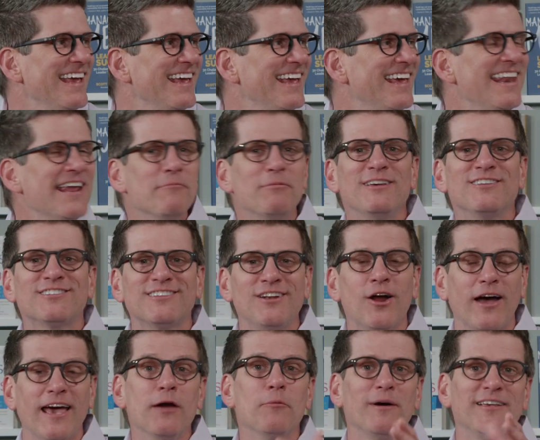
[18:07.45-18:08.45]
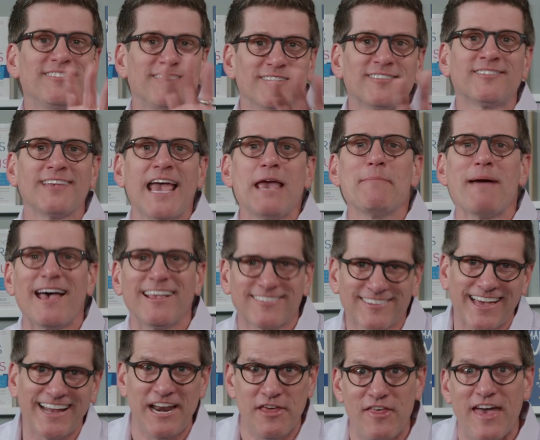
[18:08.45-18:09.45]
it, it, was you know it was the same as
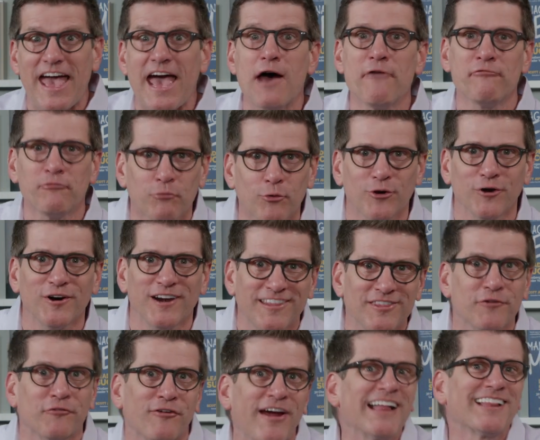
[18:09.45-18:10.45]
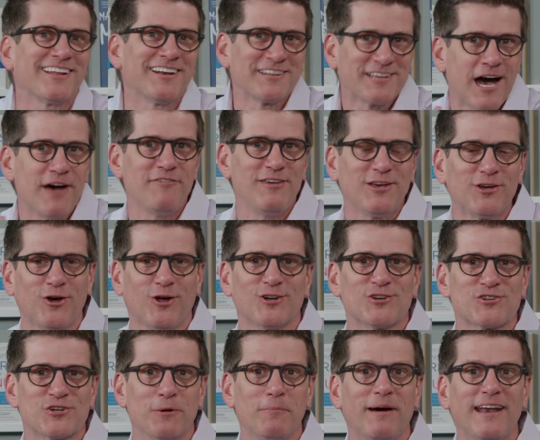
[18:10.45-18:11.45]
kind of the F word in the Franklin Covey
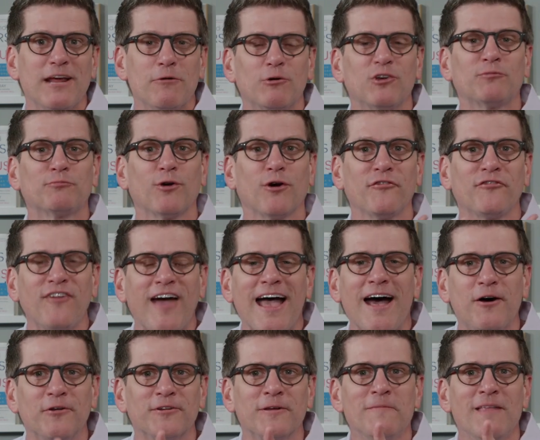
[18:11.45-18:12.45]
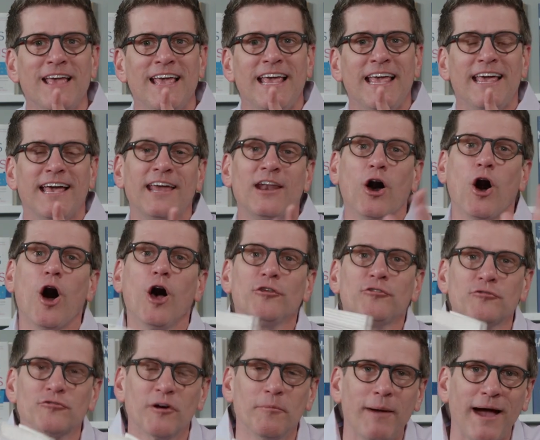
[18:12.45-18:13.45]
culture, but it was profound, and
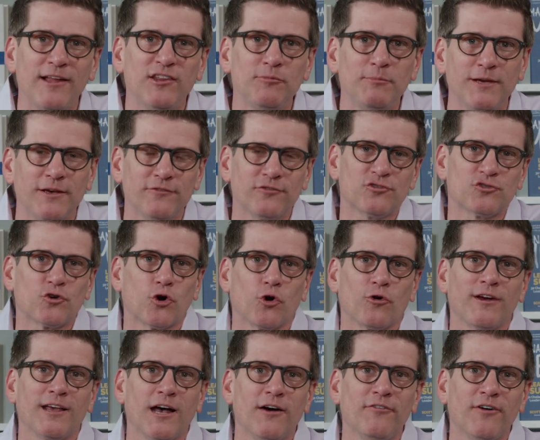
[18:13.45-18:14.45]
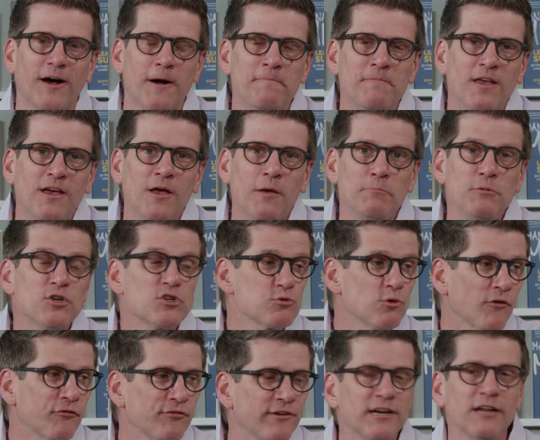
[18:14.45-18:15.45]
also reminds me of the story of a
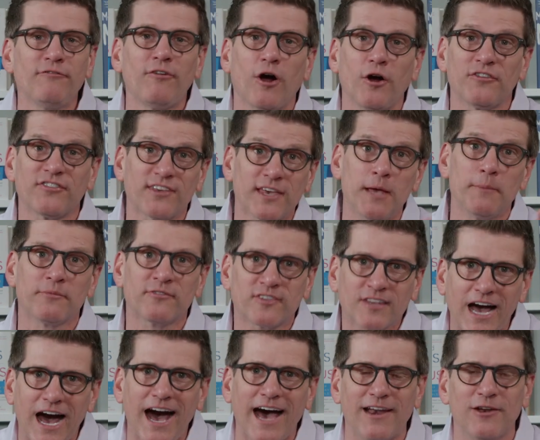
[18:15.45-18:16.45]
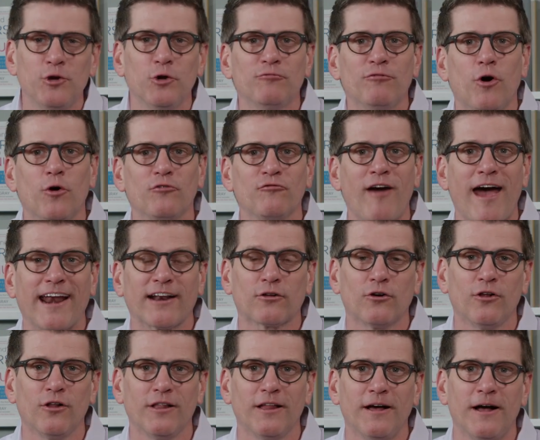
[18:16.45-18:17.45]
mutual friend of ours, Kim Scott, who wrote
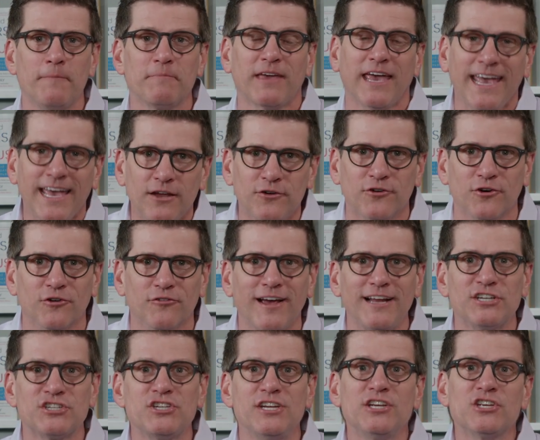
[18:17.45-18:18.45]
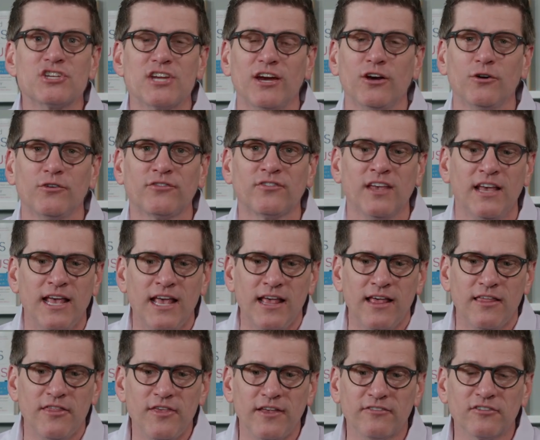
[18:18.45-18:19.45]
Radical um, Candor. Right, she shares
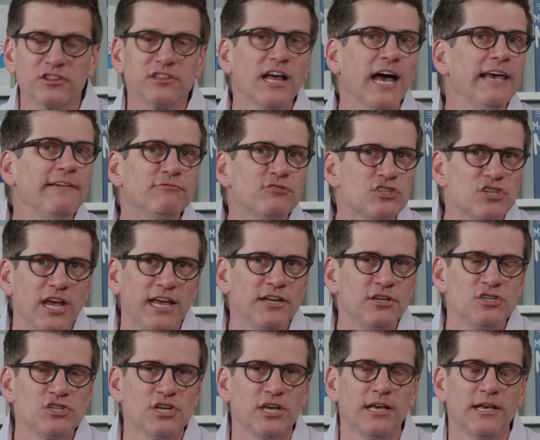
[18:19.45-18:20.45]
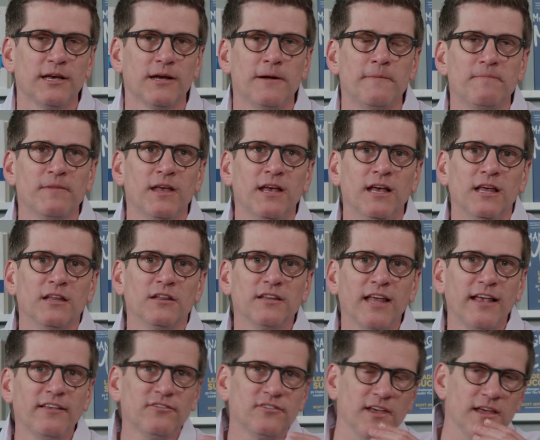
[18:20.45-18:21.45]
this life-changing
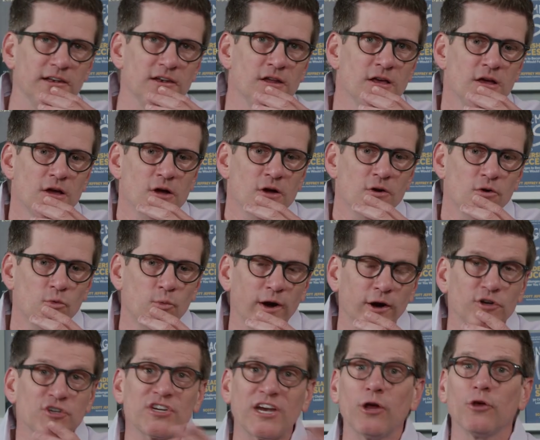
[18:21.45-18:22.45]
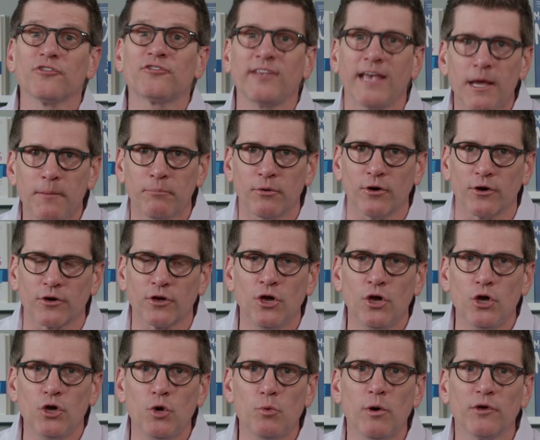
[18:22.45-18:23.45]
lesson where Sheryl Sandberg,
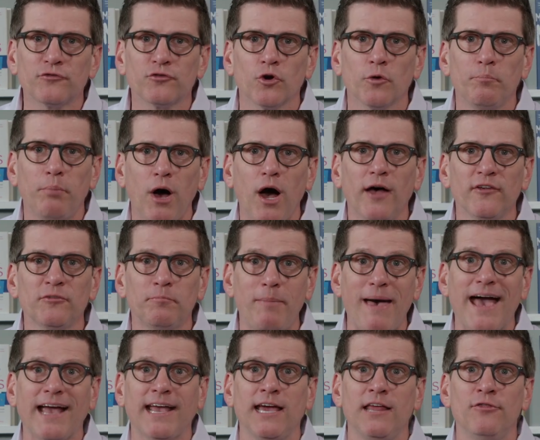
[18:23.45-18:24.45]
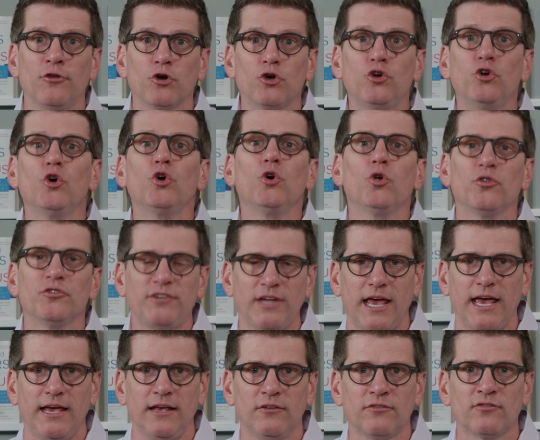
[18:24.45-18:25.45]
who was her boss back in the Google
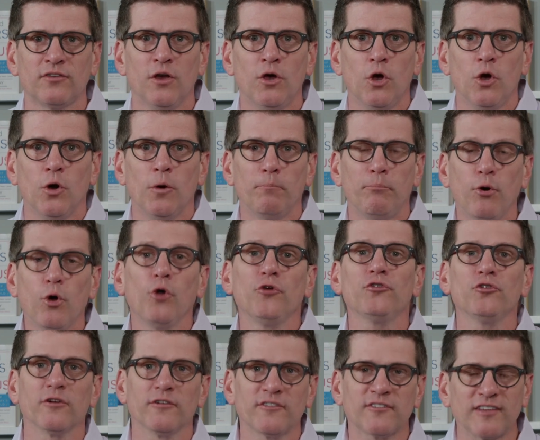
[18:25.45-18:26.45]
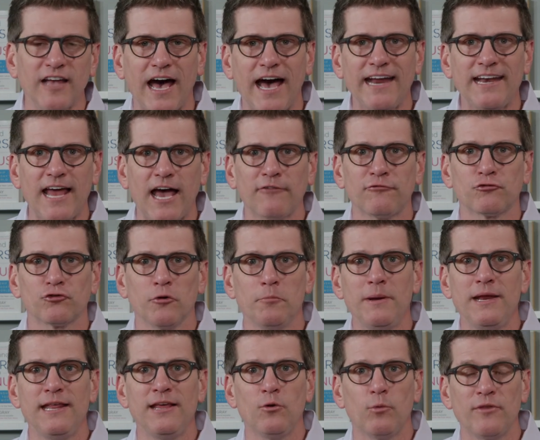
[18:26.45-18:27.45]
days, pulled her aside after a
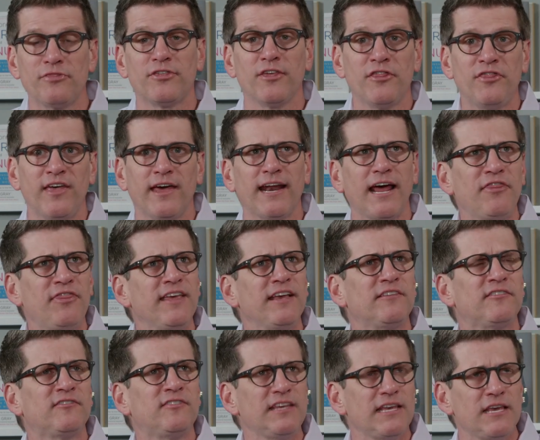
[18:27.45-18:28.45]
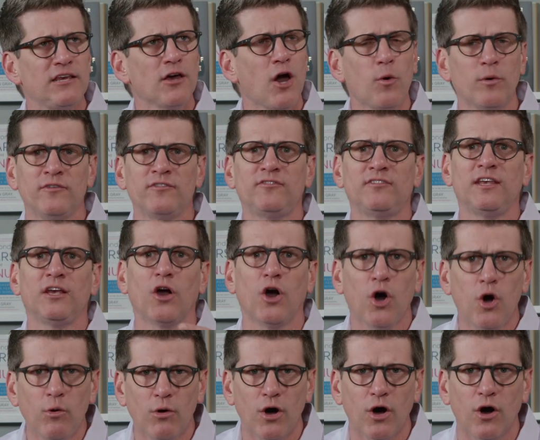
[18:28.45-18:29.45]
meeting with the then, I think, CEO and
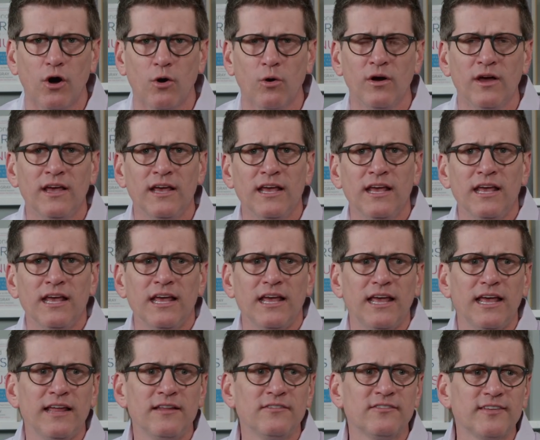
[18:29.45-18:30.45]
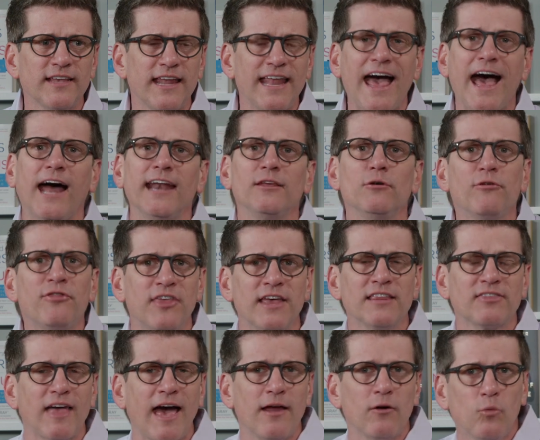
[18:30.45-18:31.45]
COO and said, How do you
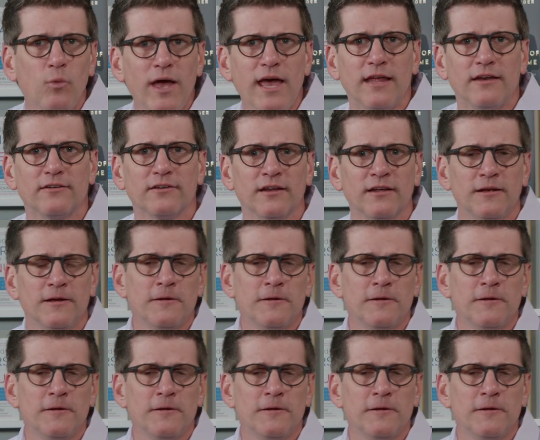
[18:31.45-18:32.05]
think that went?